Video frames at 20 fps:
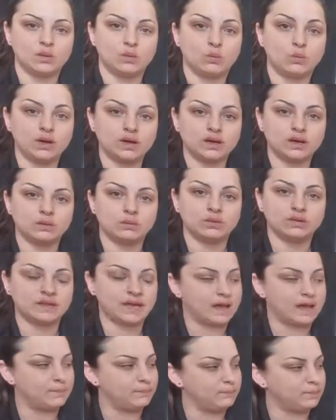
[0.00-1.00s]
What would
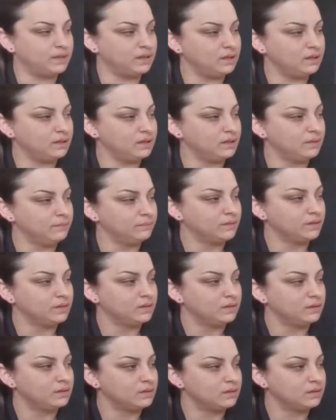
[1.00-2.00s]
that be?
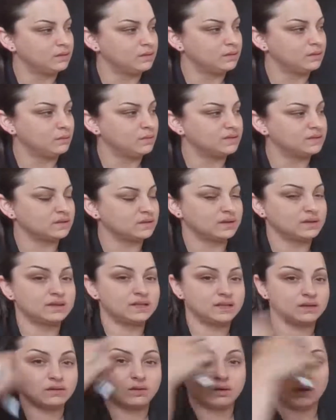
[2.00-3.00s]
What's our
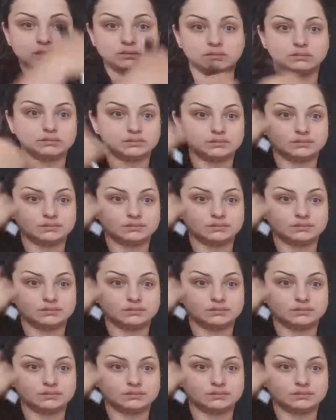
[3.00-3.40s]
thing called?